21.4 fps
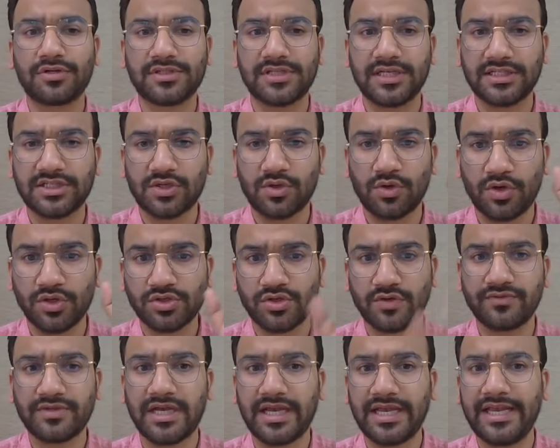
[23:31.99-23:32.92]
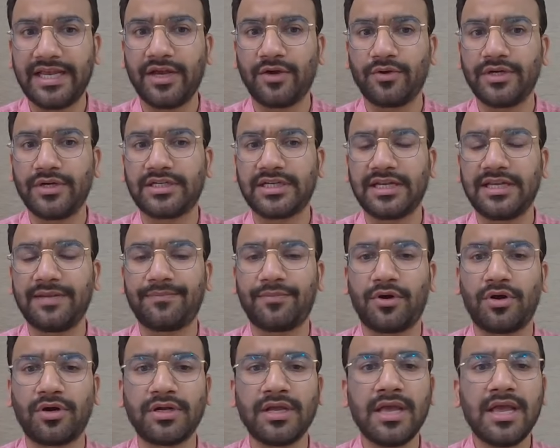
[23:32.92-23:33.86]
such clause of the e-auditor
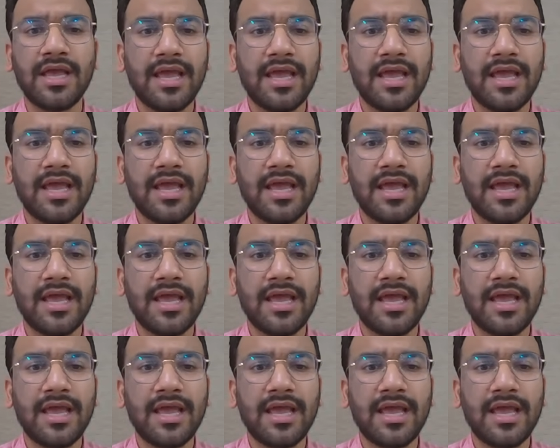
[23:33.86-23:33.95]
report,